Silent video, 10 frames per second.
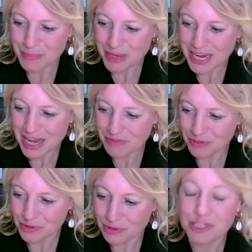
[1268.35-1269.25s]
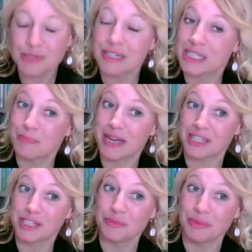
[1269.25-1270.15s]
be careful not to
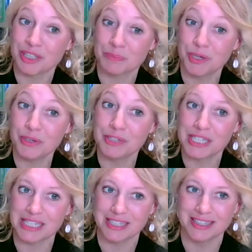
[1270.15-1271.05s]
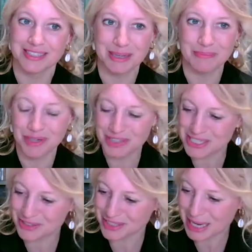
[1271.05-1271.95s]
expect too much beauty, and
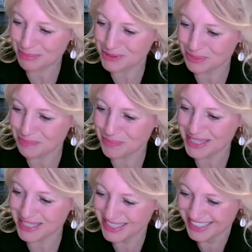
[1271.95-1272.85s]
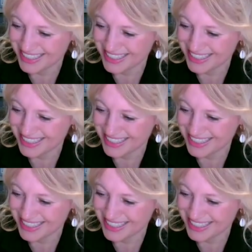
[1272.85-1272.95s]
beauty's got a capital B.